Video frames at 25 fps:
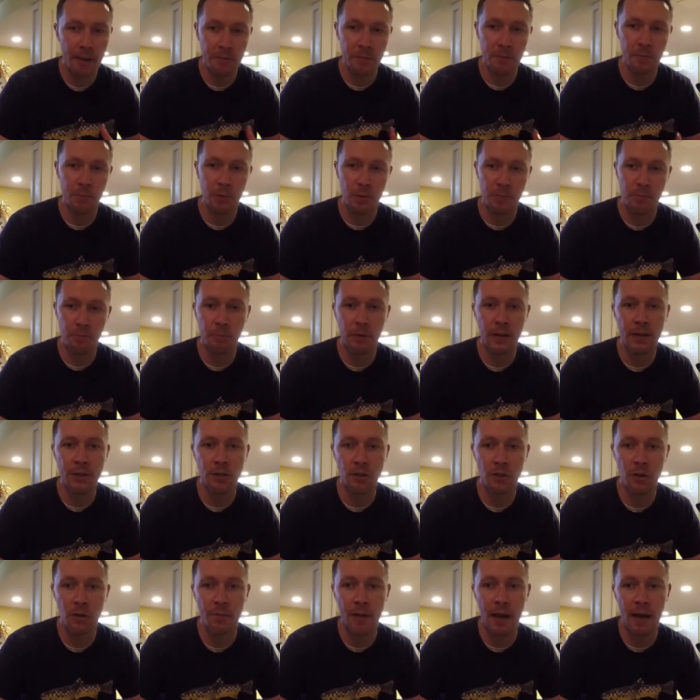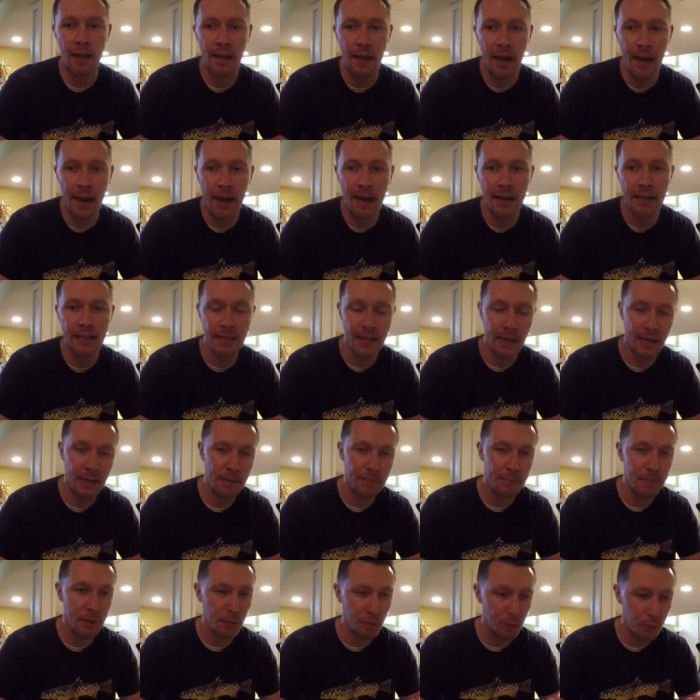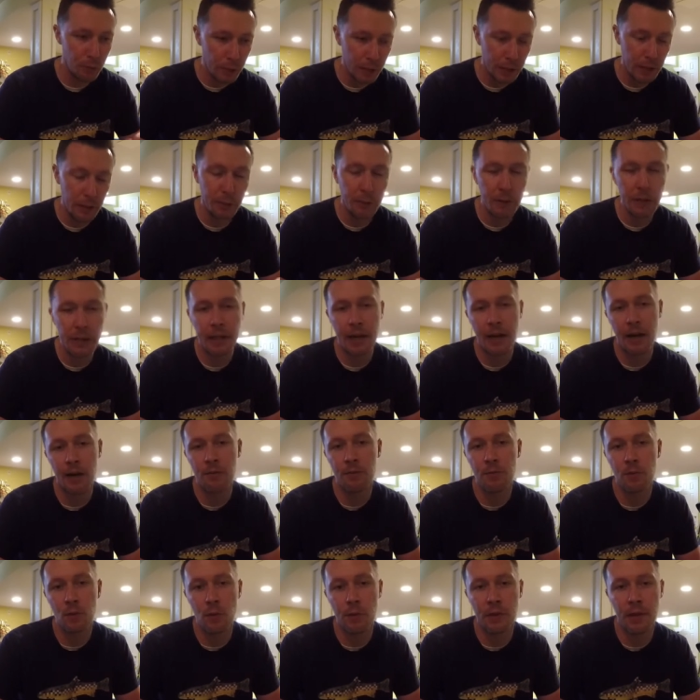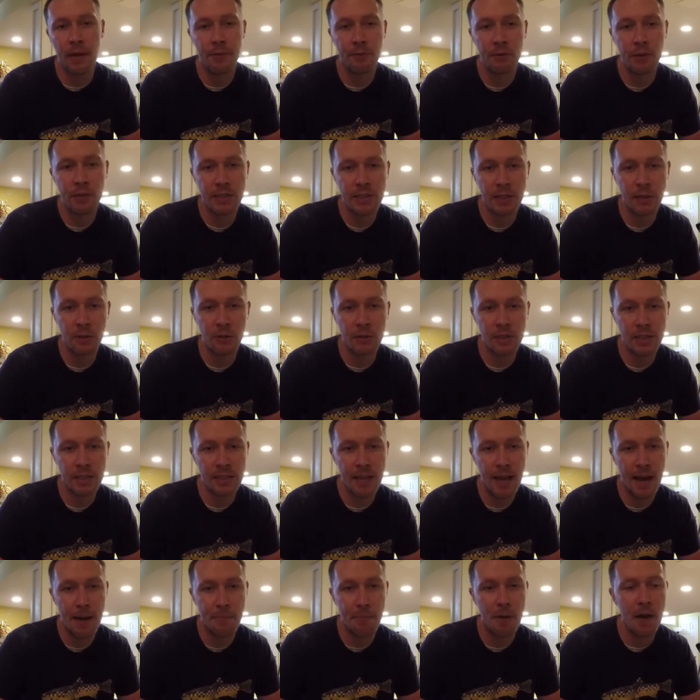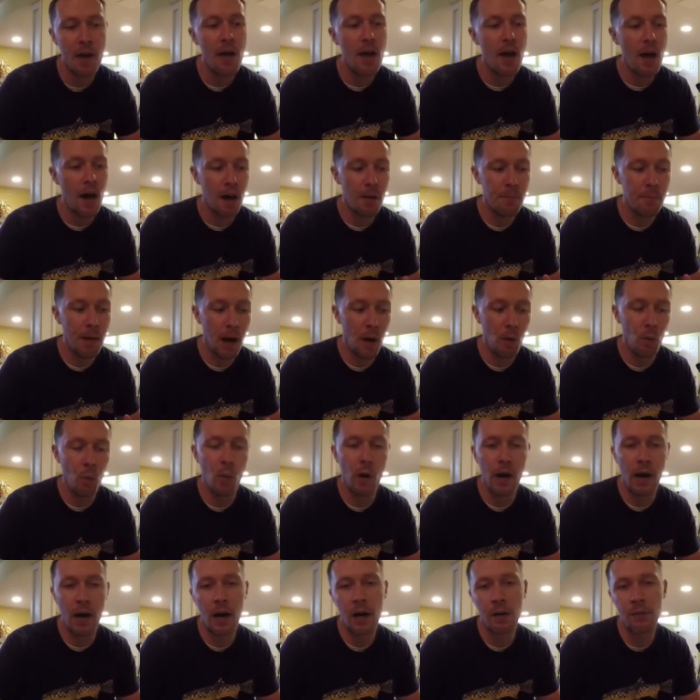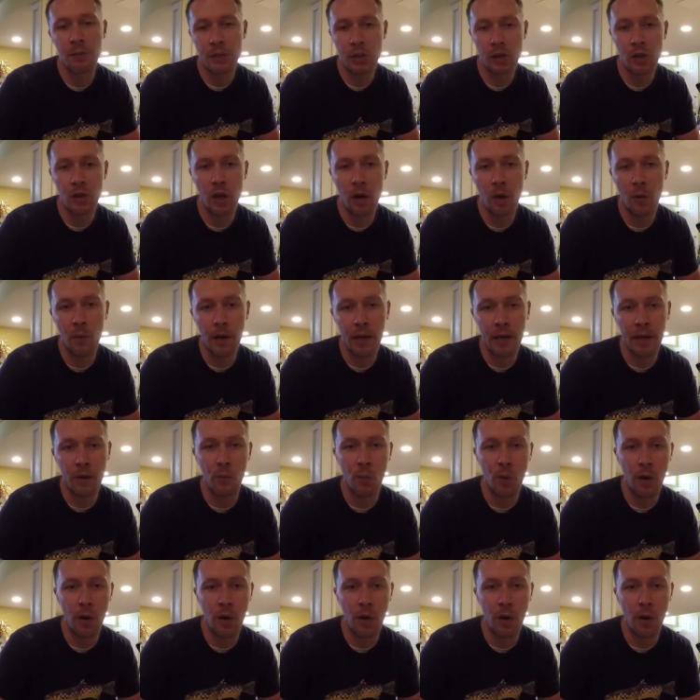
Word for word: It was putting pressure on my legs, and I had to be really, really careful with every single step about where I was going and